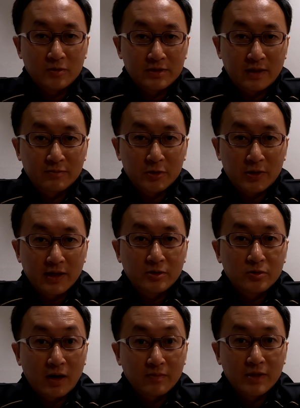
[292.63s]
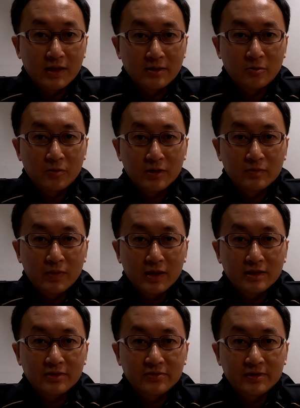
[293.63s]
We've tried to update the
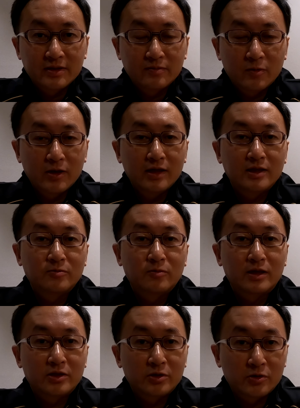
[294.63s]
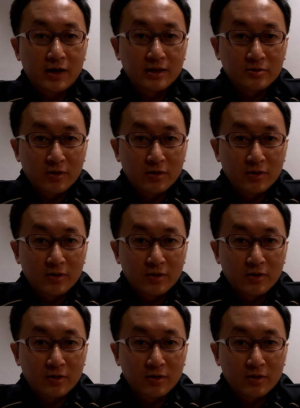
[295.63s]
wheelbase firmware as well as tried